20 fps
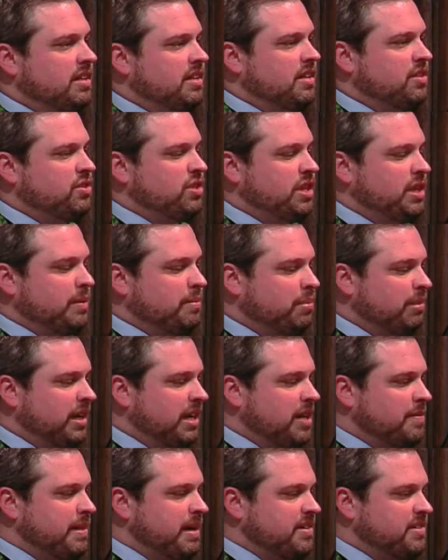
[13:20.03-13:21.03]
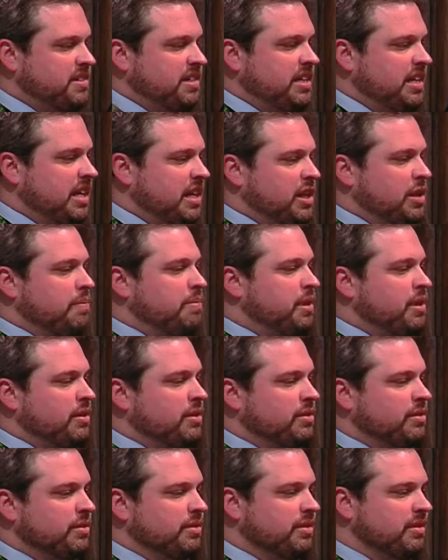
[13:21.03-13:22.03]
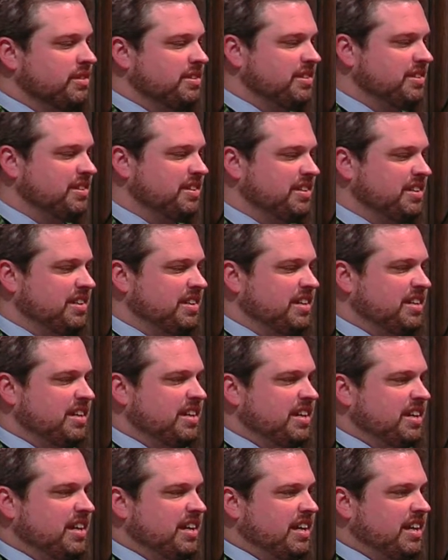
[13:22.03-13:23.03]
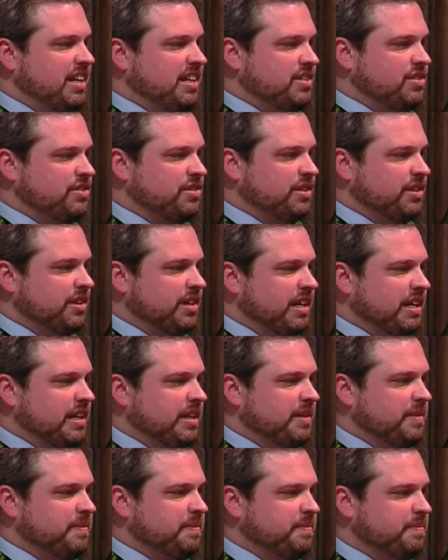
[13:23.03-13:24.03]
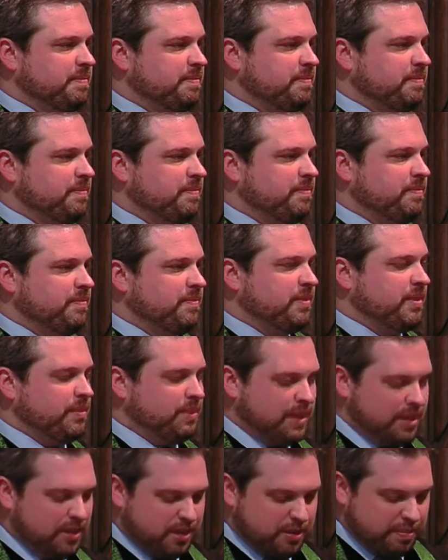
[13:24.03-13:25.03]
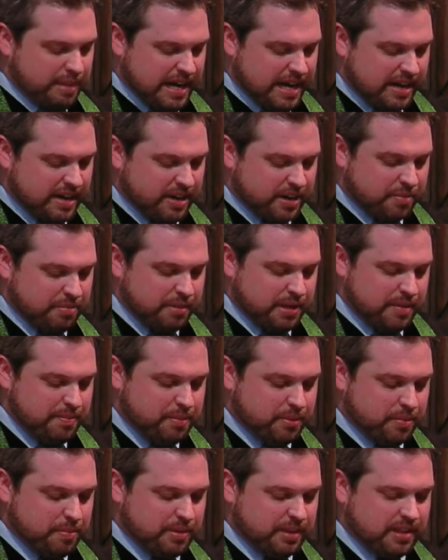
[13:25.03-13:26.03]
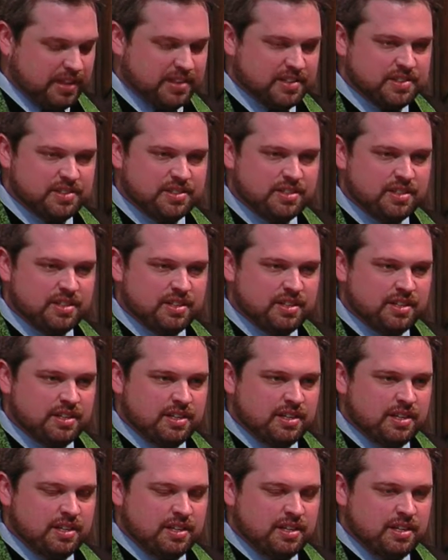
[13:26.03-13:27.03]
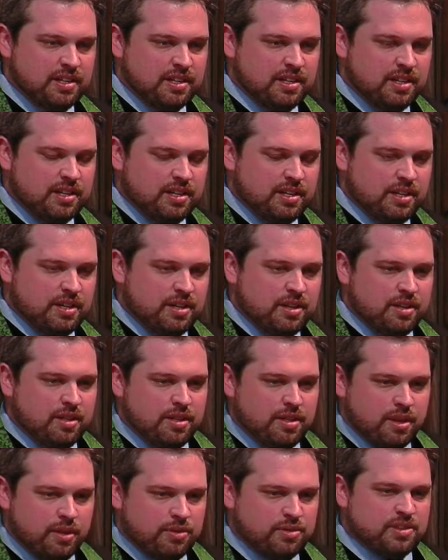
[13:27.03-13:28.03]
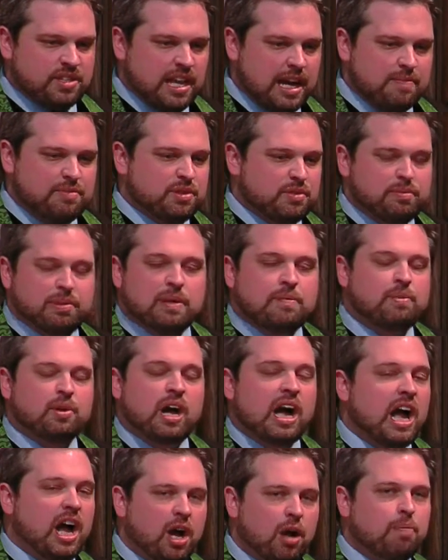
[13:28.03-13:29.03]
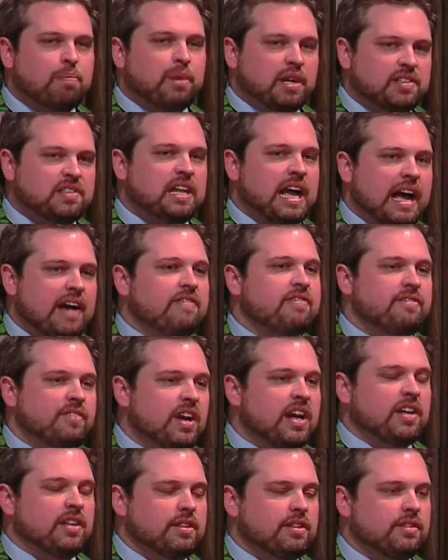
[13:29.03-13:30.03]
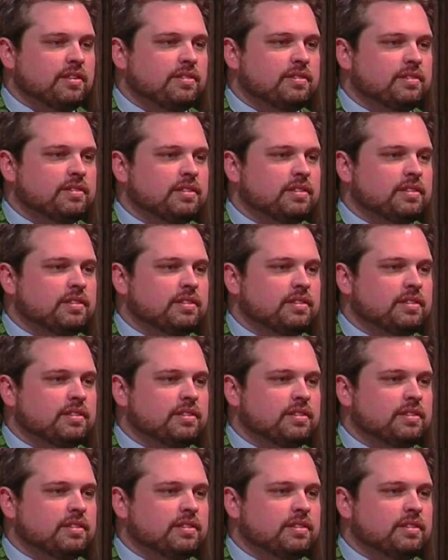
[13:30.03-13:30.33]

And she complained about sitting in the pew at age 30. We look back on people because those types of people help us have faith.